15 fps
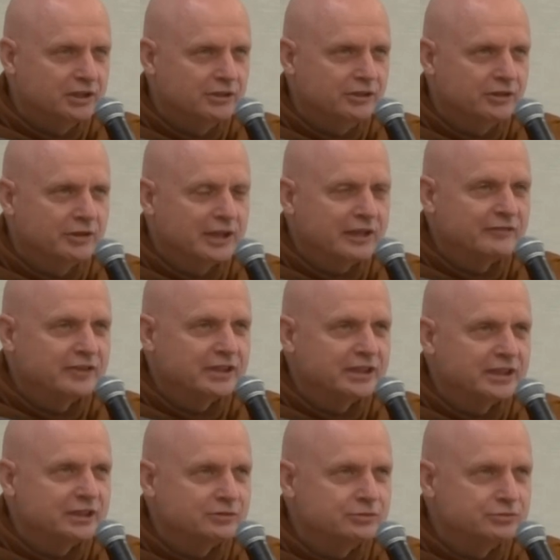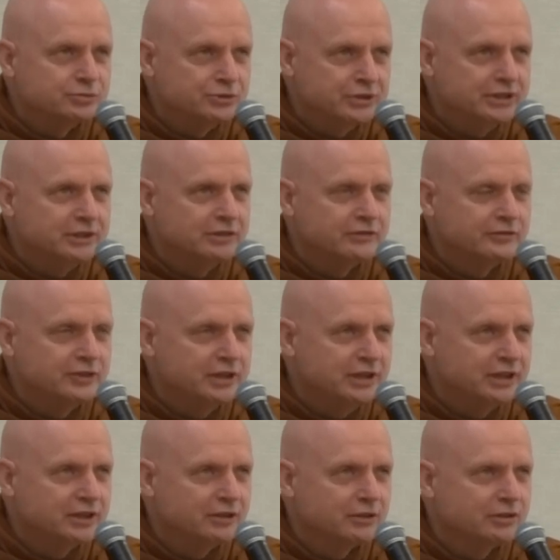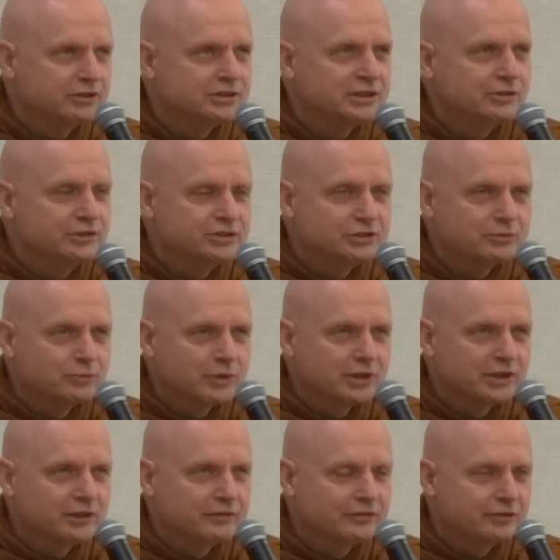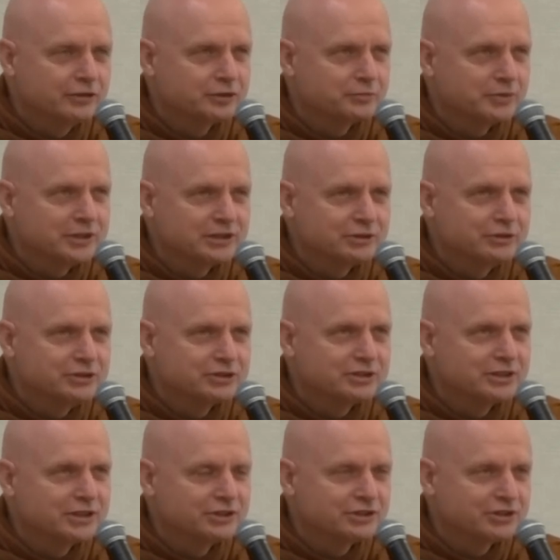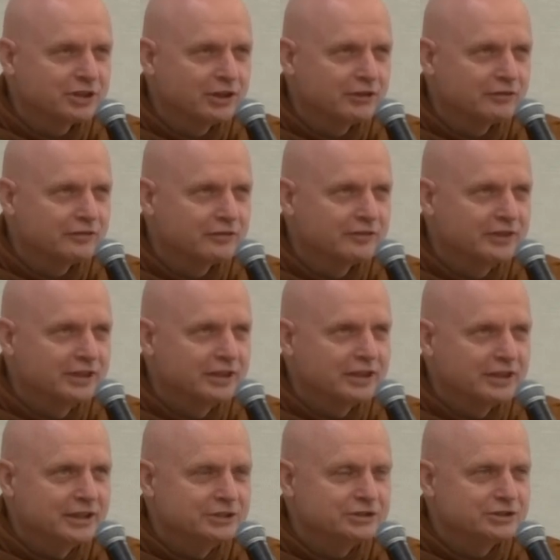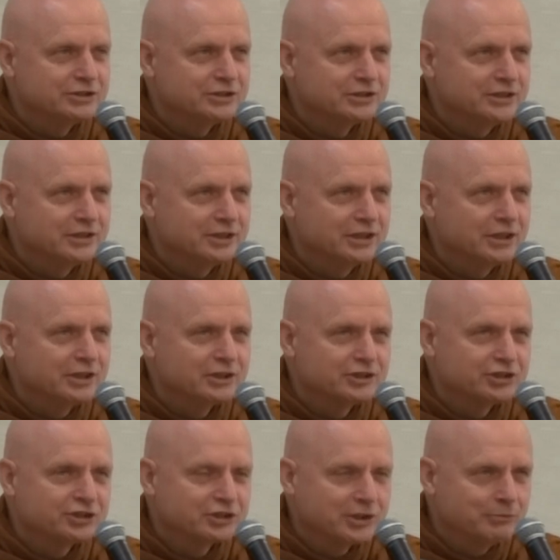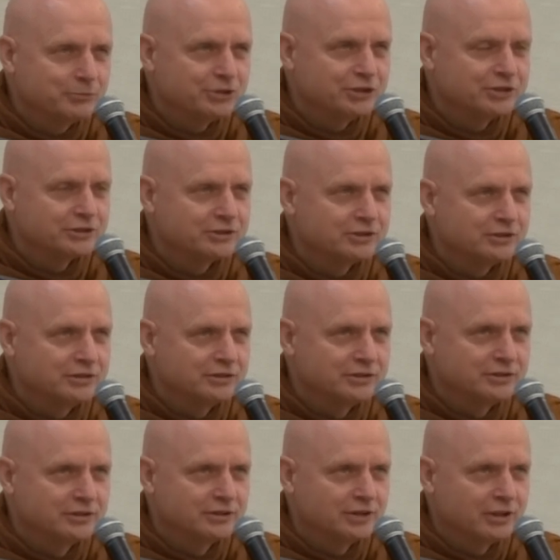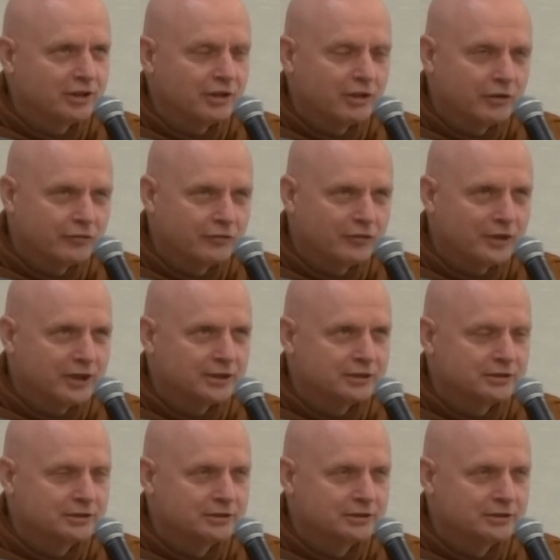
You don't have to get rid of an ego, because there isn't one in the first place. There isn't a self. There's just an assumption of one.